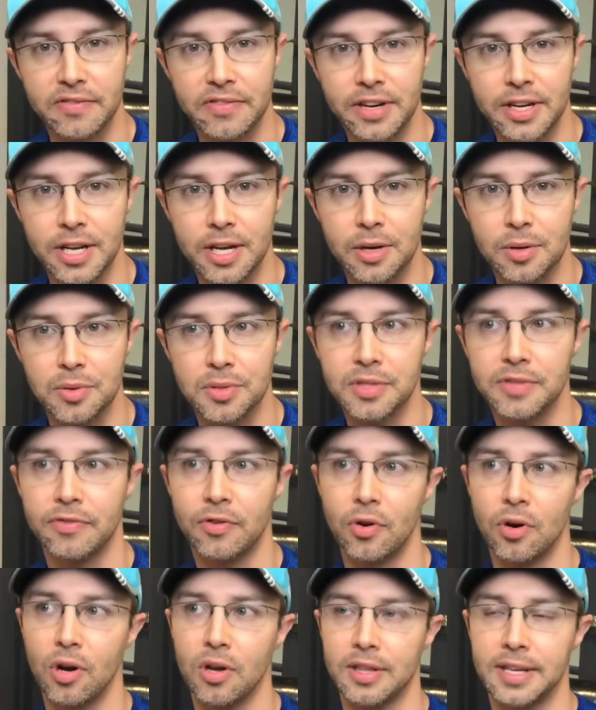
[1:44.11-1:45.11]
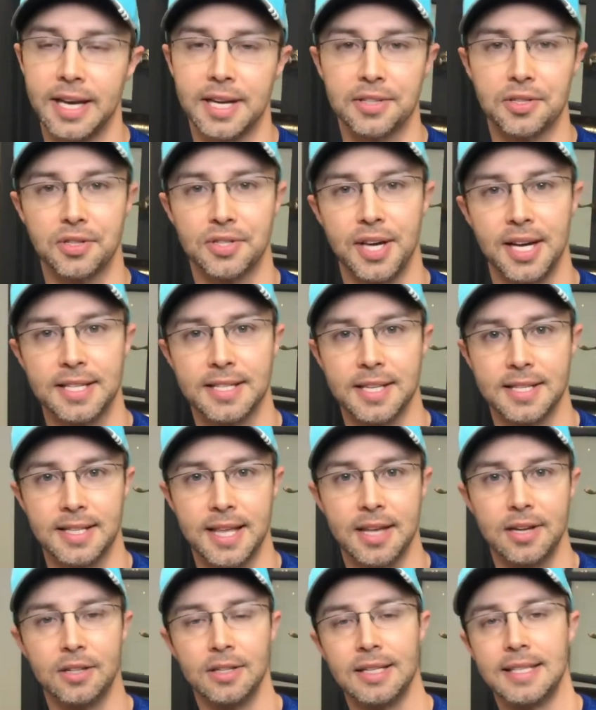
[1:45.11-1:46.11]
videos for all the exercises
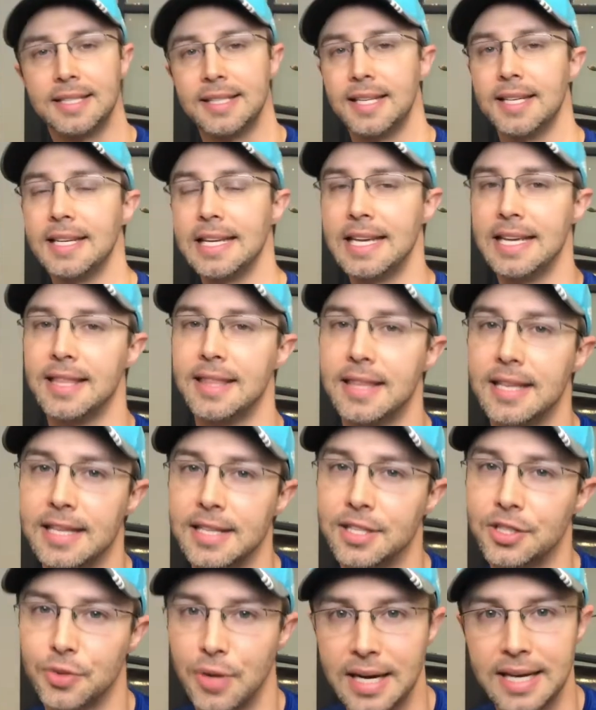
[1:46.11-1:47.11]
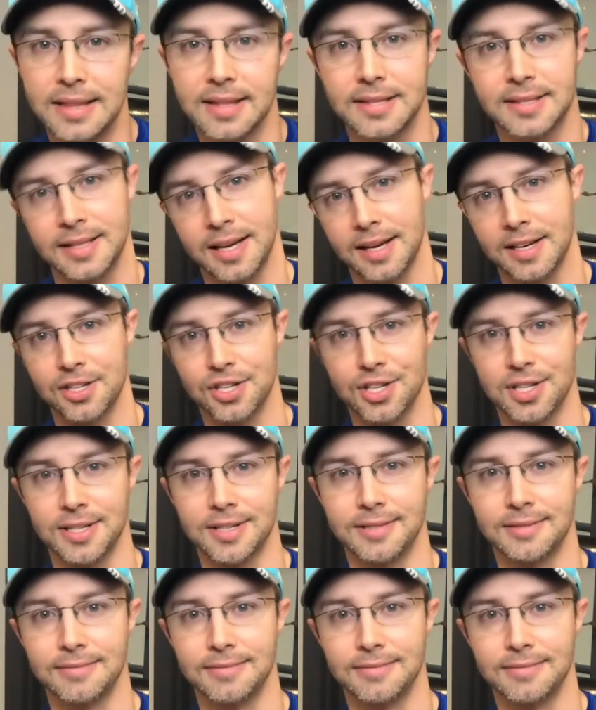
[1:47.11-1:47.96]
that are listed in the strength section.